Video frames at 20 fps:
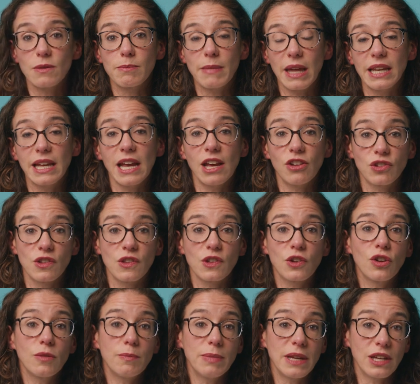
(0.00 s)
medications
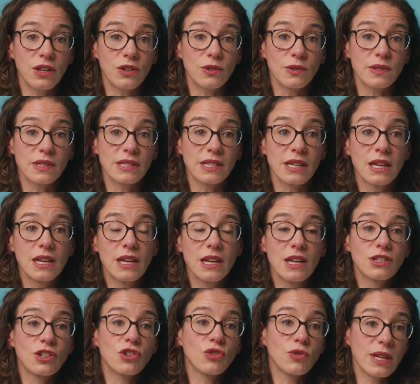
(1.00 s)
could be used
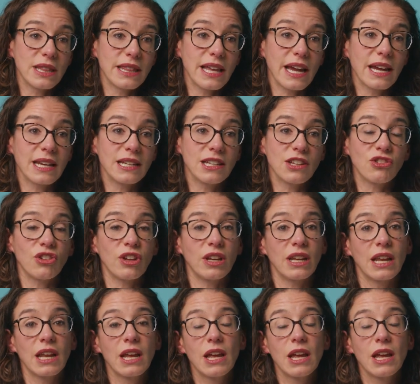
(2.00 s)
to treat that condition.